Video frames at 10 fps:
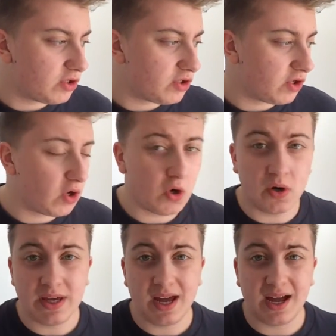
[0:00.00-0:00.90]

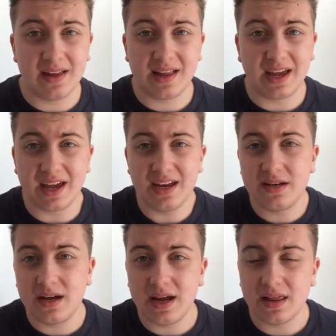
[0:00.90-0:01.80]
So yeah, like
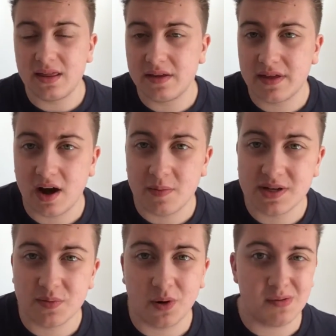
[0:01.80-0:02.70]
in the
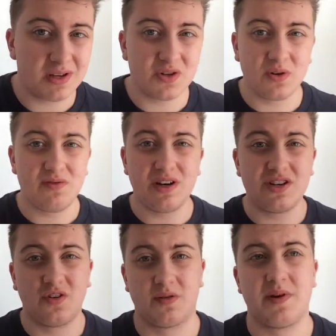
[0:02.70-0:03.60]
therapist appointments, all you really
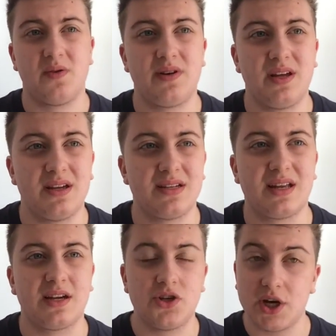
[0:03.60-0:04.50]
talk about is
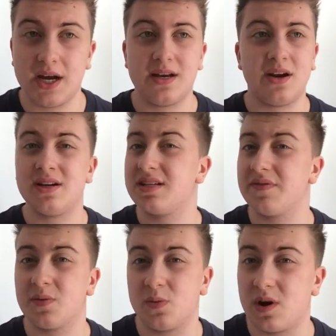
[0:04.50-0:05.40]
like your gender and
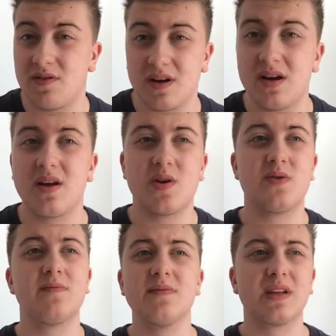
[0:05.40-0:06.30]
stuff that worrying
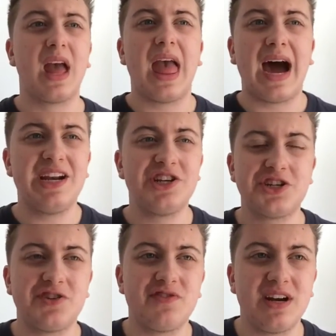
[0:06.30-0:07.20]
you, and it's
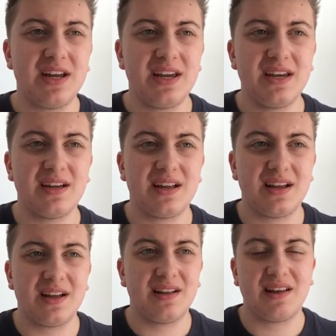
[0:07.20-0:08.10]
just to really
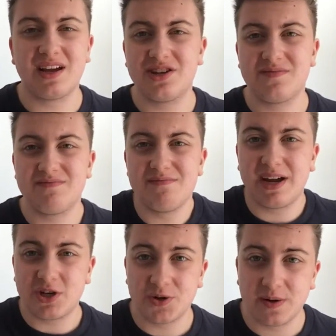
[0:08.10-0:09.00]
like
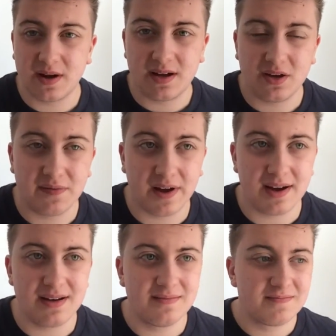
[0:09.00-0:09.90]
make sure you're
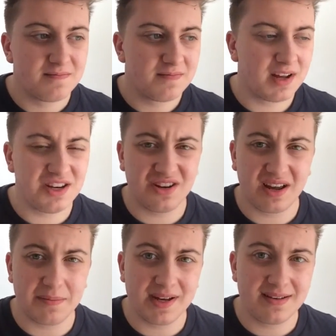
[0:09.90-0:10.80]
fine and you're
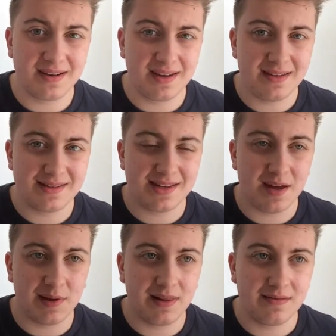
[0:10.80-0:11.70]
like mentally
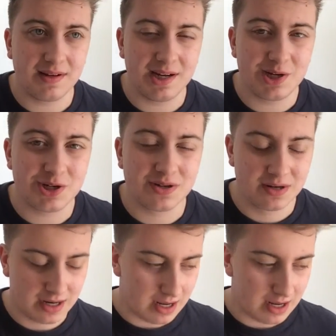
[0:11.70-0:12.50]
stable-ish.